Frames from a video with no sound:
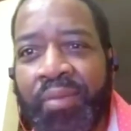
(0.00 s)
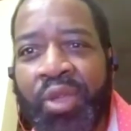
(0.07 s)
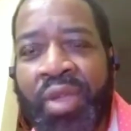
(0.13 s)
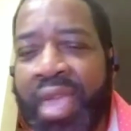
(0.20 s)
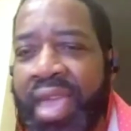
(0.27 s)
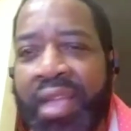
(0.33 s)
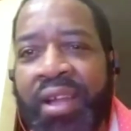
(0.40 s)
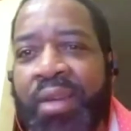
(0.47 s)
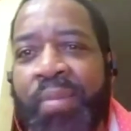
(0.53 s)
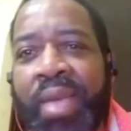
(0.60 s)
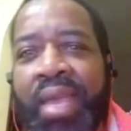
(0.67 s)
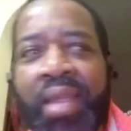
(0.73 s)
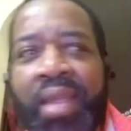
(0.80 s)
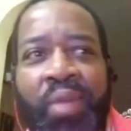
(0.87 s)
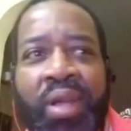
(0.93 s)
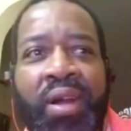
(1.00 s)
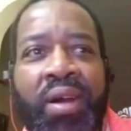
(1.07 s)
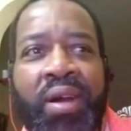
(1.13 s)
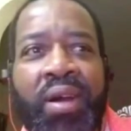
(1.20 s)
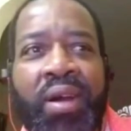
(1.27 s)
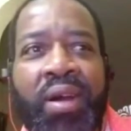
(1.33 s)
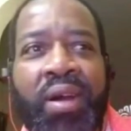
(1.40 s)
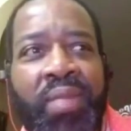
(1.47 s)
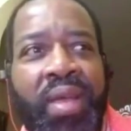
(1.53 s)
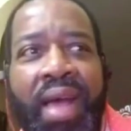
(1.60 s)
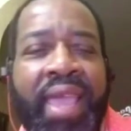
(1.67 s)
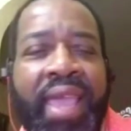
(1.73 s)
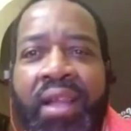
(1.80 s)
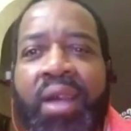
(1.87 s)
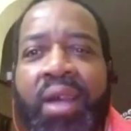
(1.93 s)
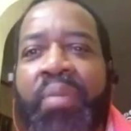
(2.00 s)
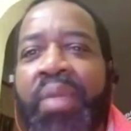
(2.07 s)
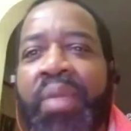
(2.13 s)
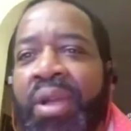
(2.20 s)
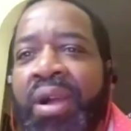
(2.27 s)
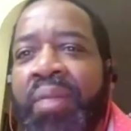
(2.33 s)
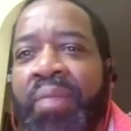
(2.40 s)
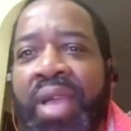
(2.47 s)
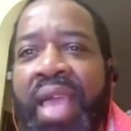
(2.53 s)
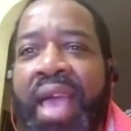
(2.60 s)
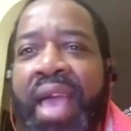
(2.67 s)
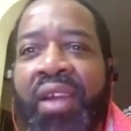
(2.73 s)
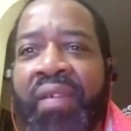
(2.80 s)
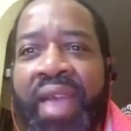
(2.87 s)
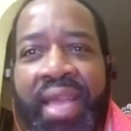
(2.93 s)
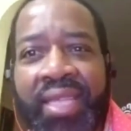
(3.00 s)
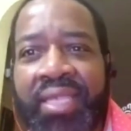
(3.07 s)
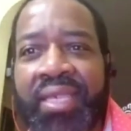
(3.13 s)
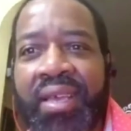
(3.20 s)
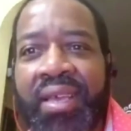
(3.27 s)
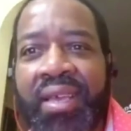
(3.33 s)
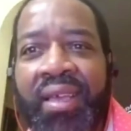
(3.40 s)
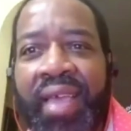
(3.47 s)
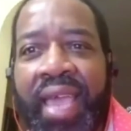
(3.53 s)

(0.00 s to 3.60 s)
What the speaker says: You can't come in and I can't come in and become Agarrats